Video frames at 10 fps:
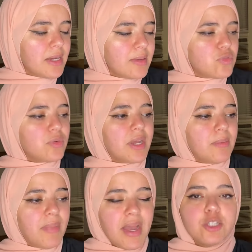of times when
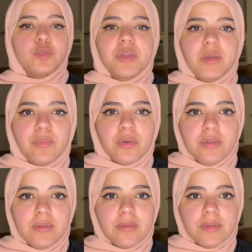I match
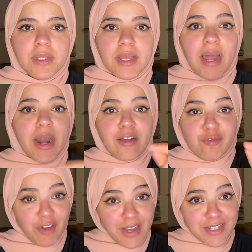people, and
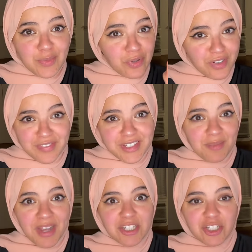I'll find
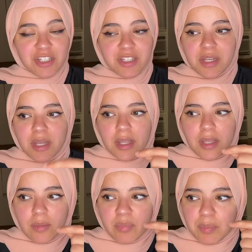perfect matches,
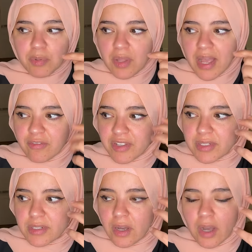people
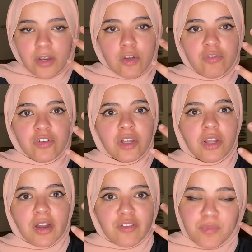haven't gotten over
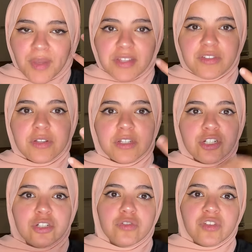a lot of mental
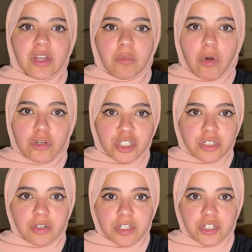issues and
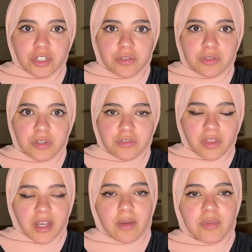emotional issues.
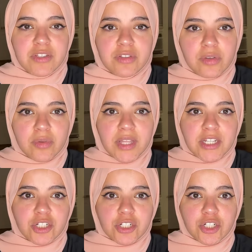So they come into the
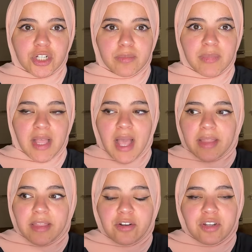relationship
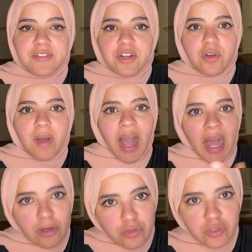and they don't even know
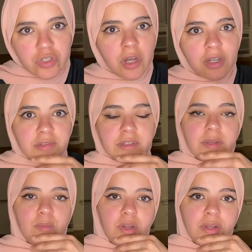how to talk to
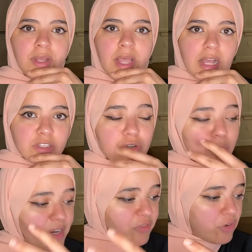someone. And
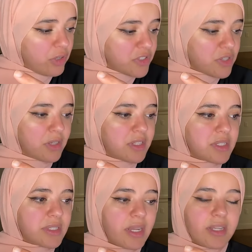so what I focus on
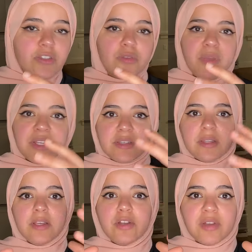instead is
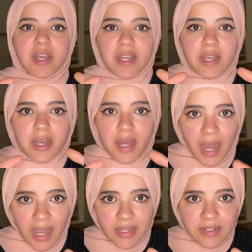basically creating a
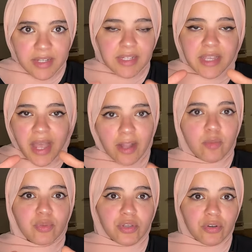guide to
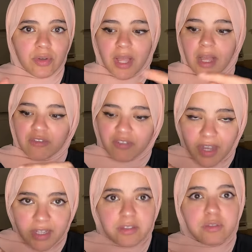help you
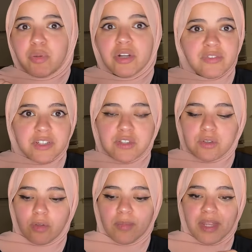find the perfect
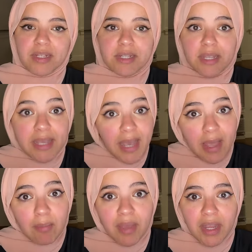soulmate,
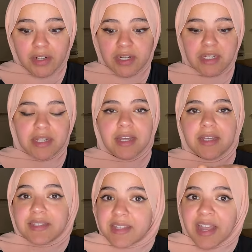get married,
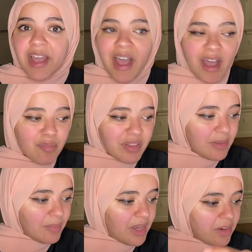stay
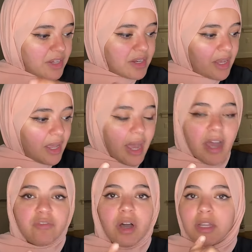happily married,
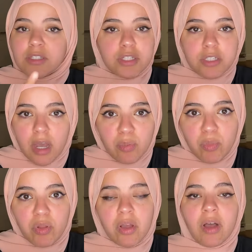have
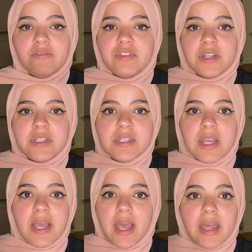unstoppable
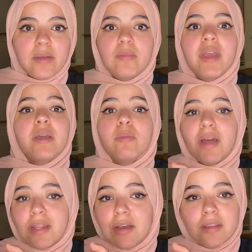confidence, and make
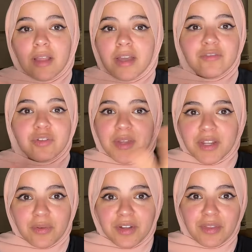money online from
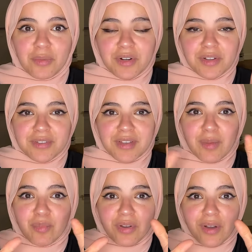anywhere in the world.
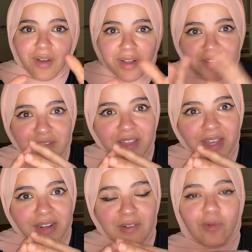I put all of
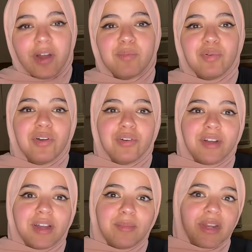that in one
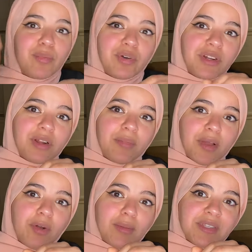program and I put it on
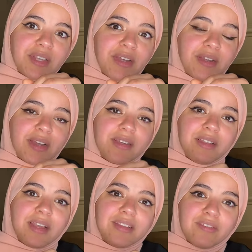my website at
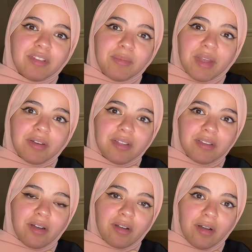
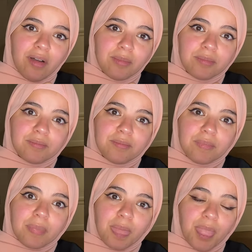collectivelymarried.com.
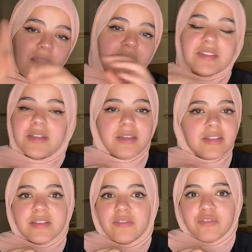It,
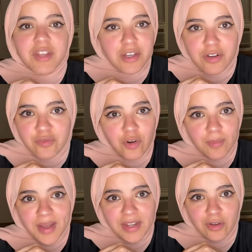it's a video
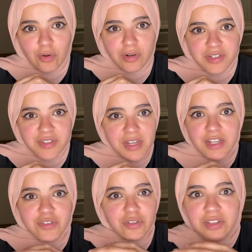format course,
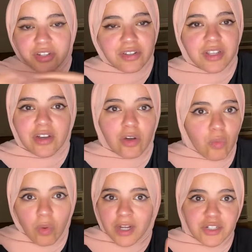so you literally
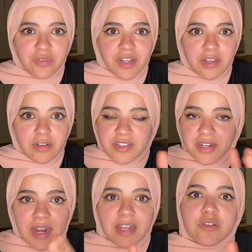go watch videos
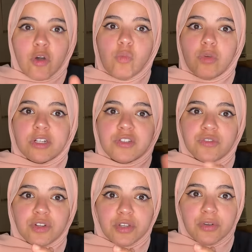and it has
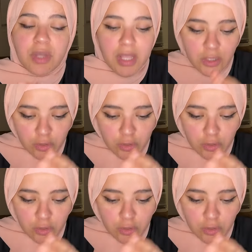homeworks for you.